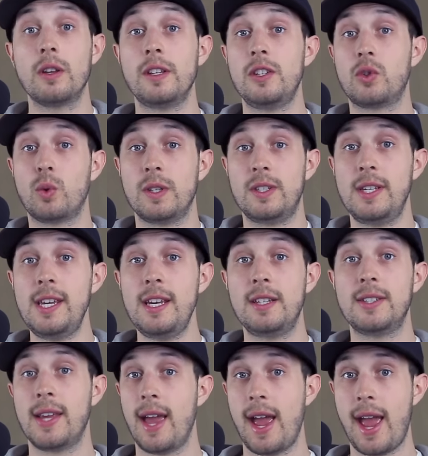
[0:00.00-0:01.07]
are these
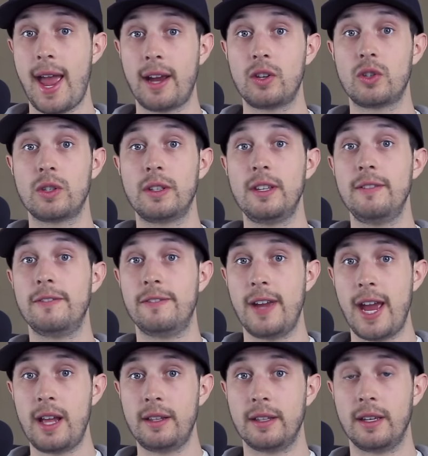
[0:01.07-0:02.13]
critiques actually
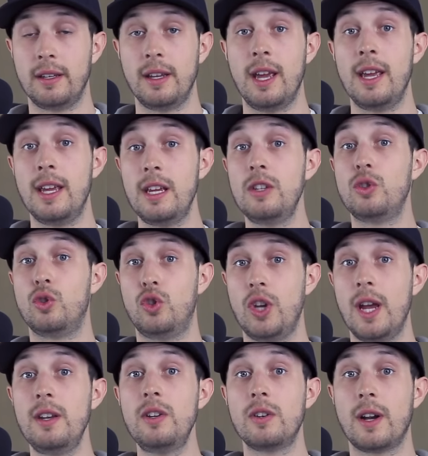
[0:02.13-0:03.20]
valid? Is
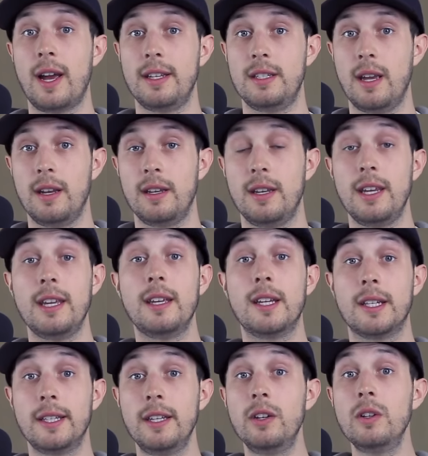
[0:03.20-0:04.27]
gender identity
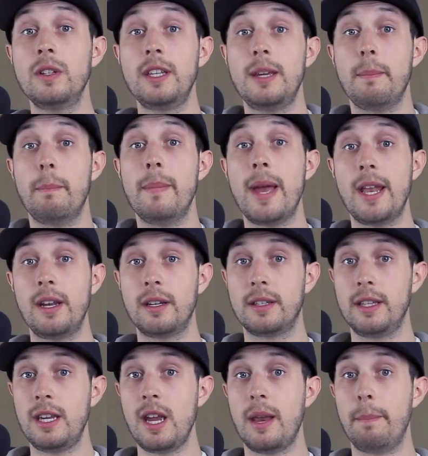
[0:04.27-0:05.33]
clearly
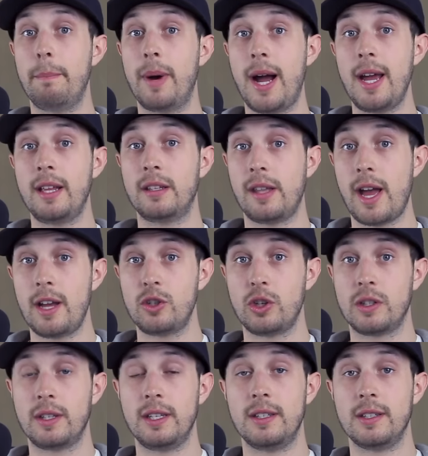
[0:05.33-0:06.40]
medically and
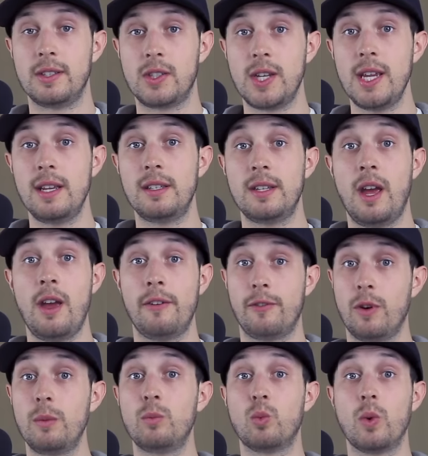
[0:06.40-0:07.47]
biologically distinct
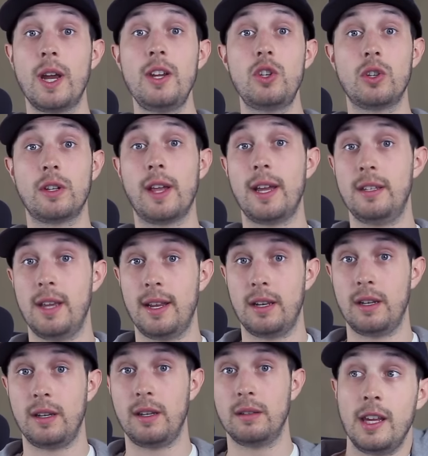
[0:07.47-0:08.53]
from racial
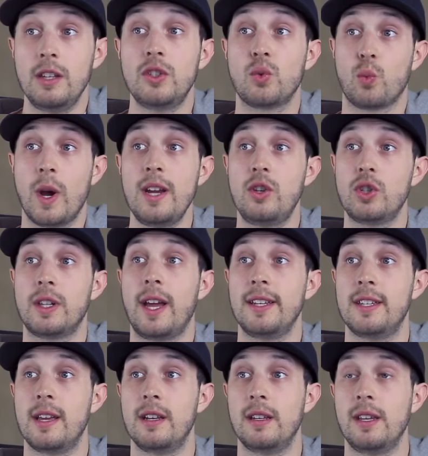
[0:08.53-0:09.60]
identity? Is racial
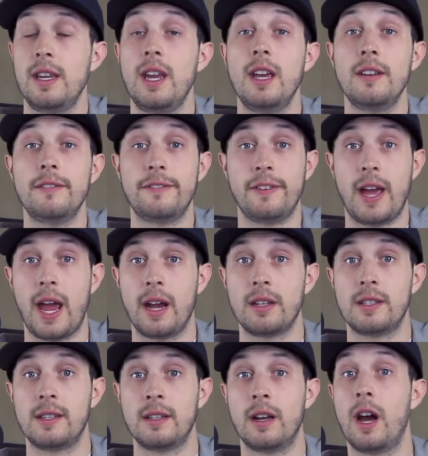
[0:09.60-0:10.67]
identity, in
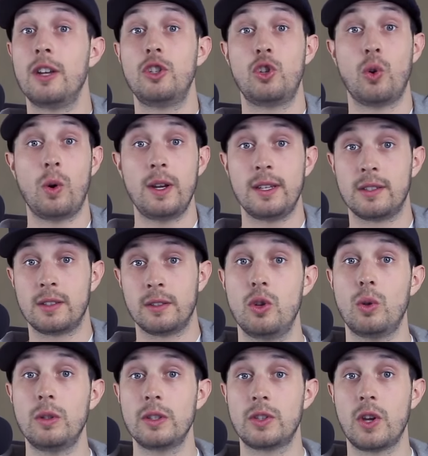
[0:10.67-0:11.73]
fact, a choice?
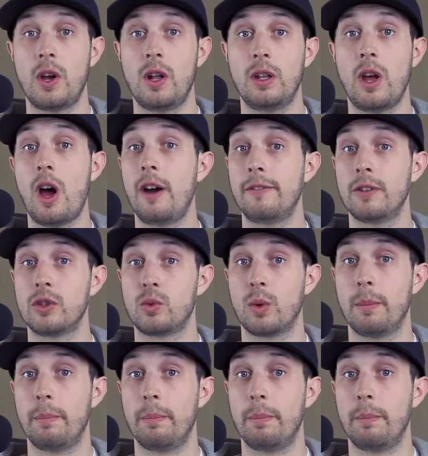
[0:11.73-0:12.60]
Dolezal offers